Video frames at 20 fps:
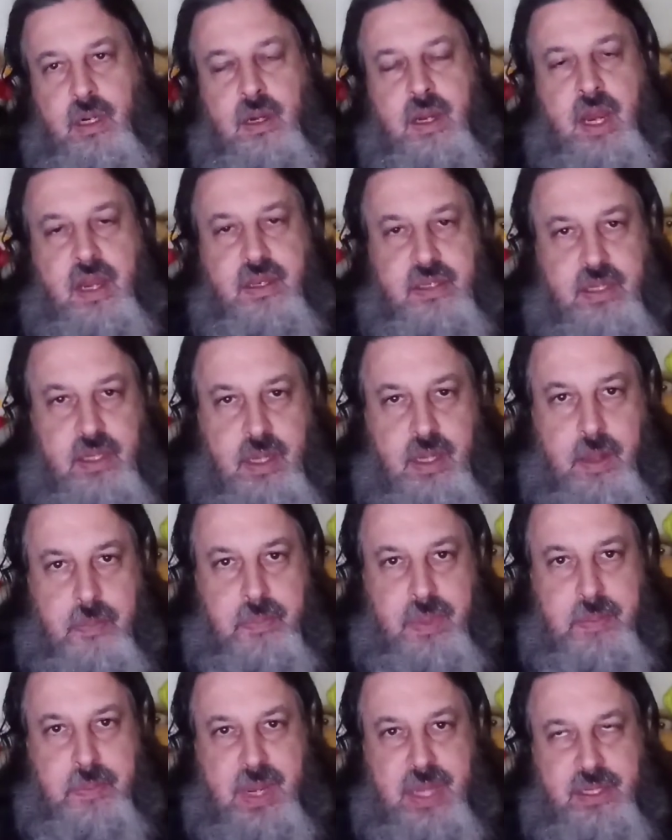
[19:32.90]
at
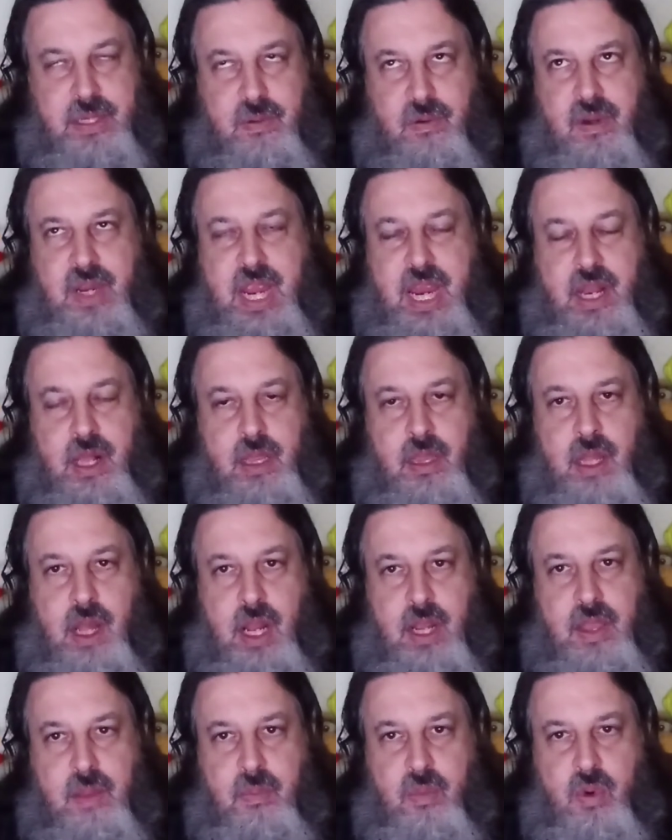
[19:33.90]
basically around 8
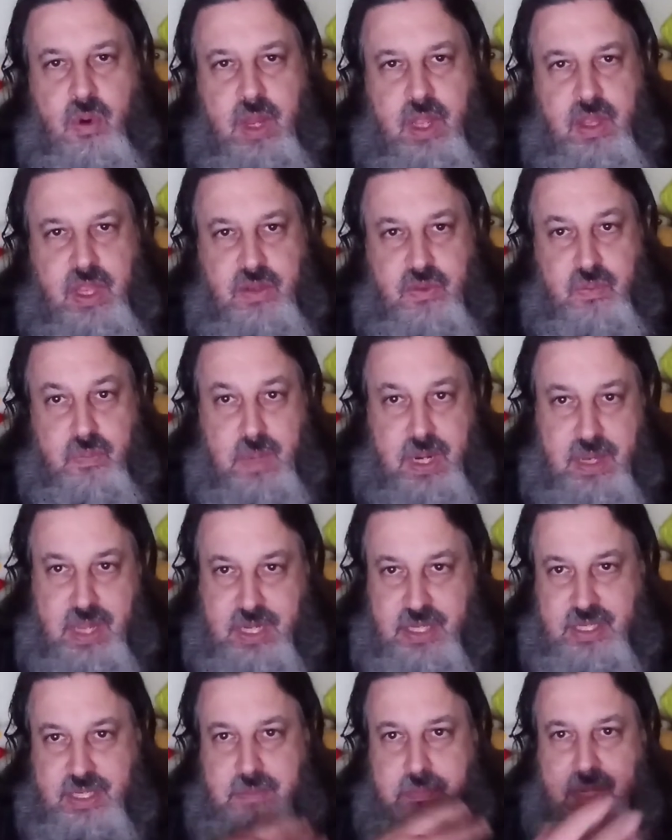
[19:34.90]
o'clock in the morning. That's my
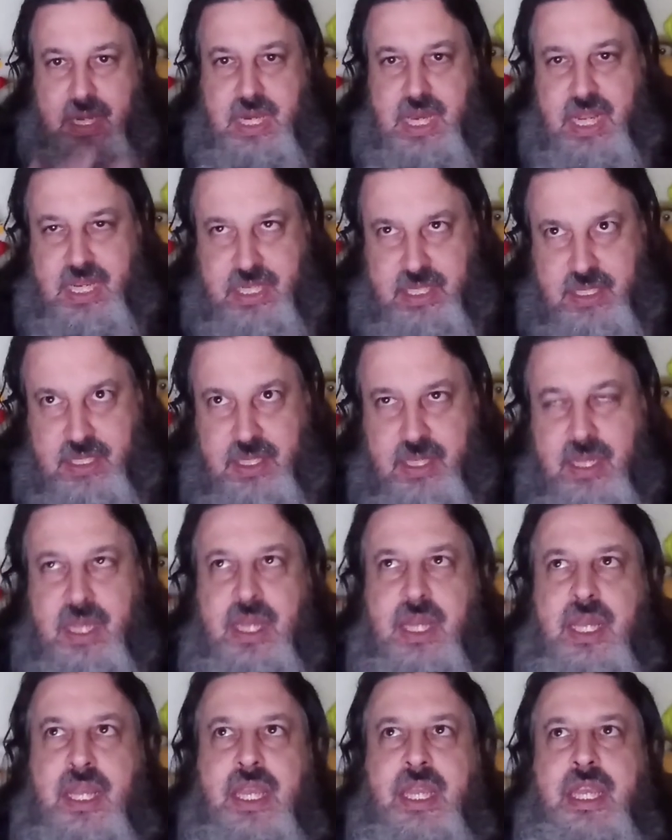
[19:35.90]
next
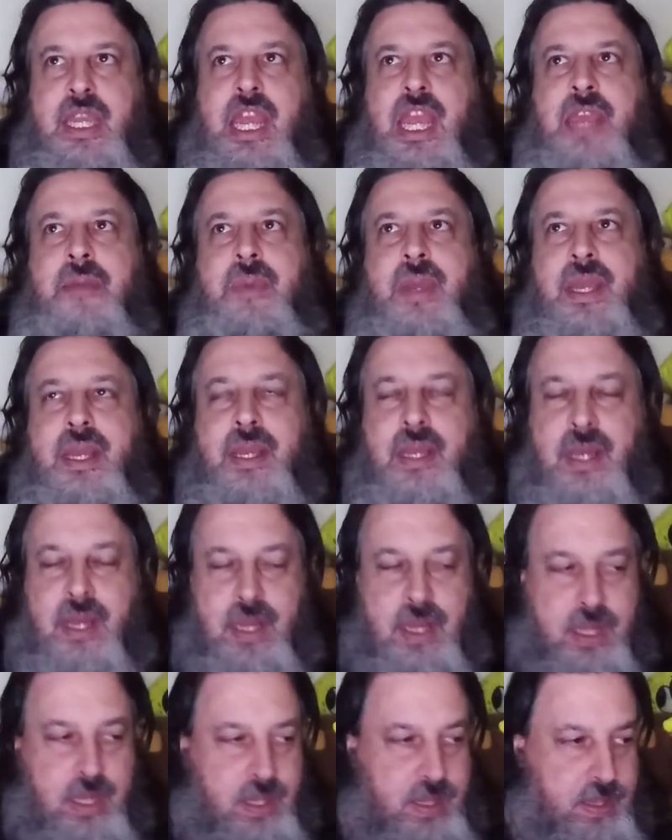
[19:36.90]
gaming
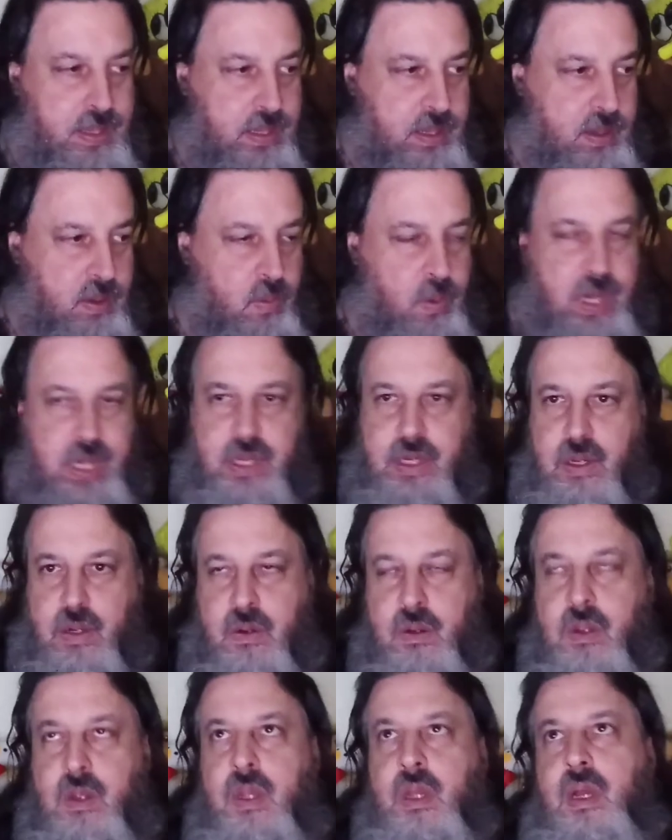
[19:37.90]

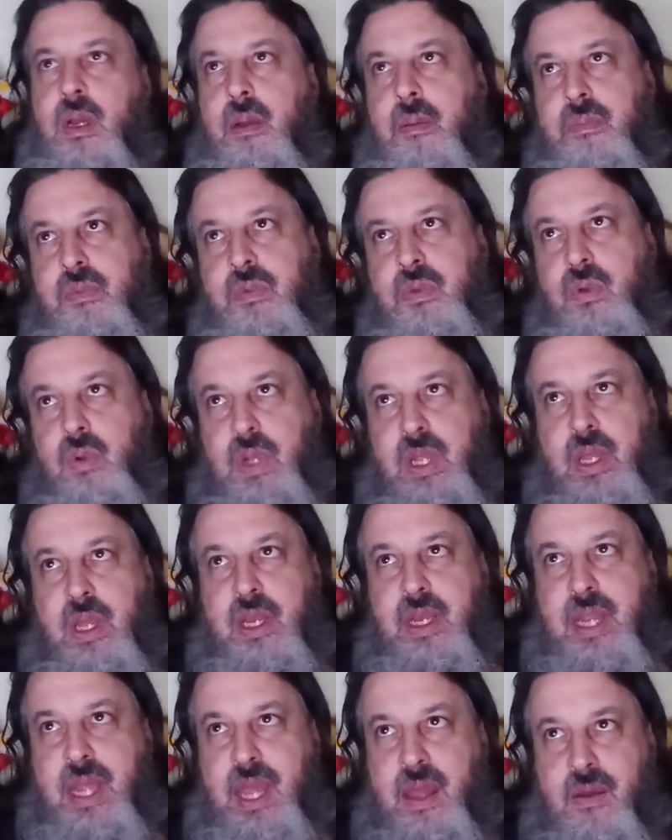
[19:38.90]
window. Doing it
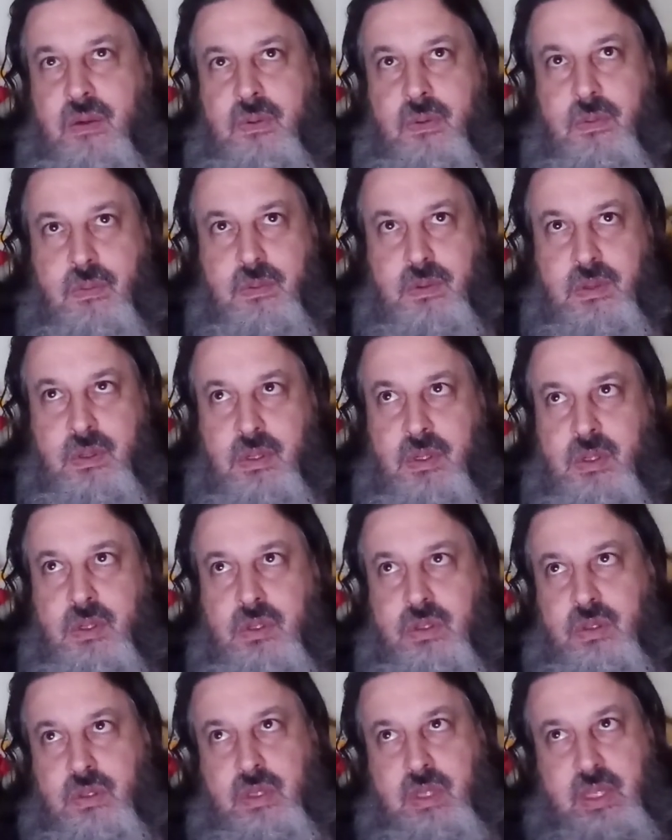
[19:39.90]
now,
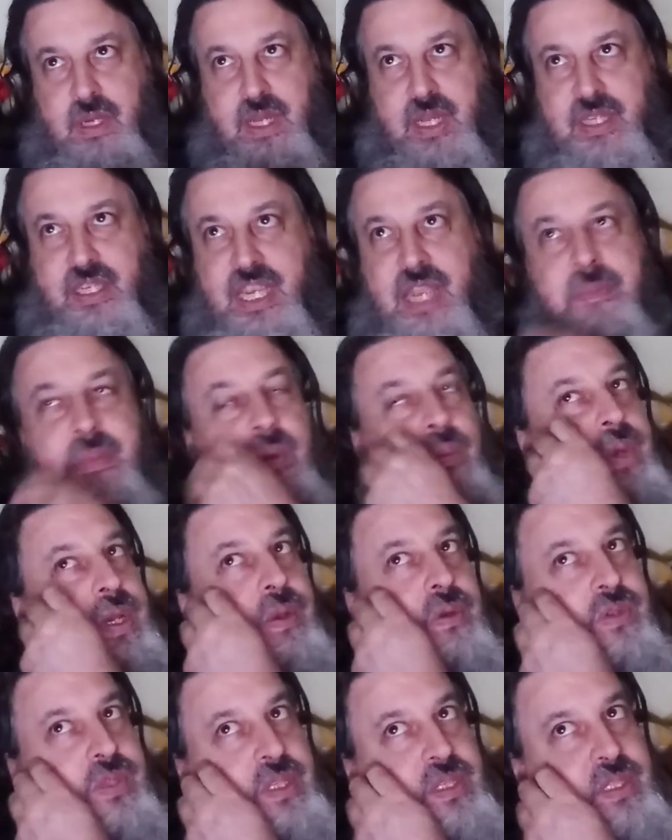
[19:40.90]
so the next gaming
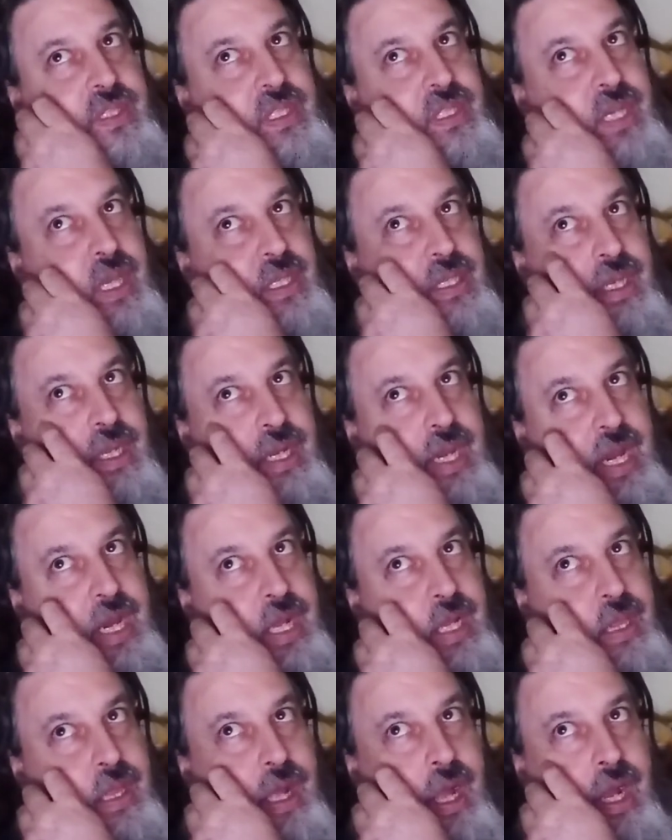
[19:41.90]
window is at 8
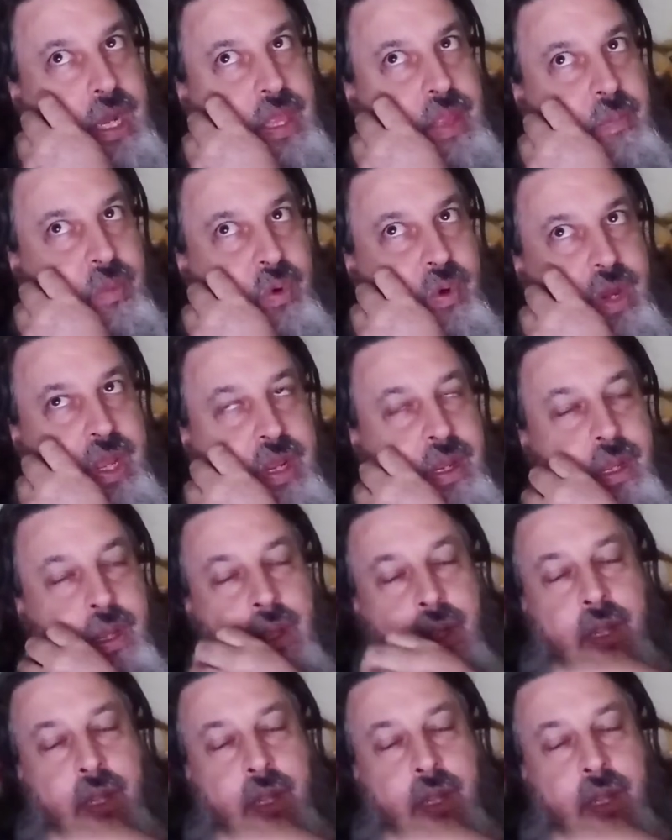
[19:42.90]
o'clock in the morning,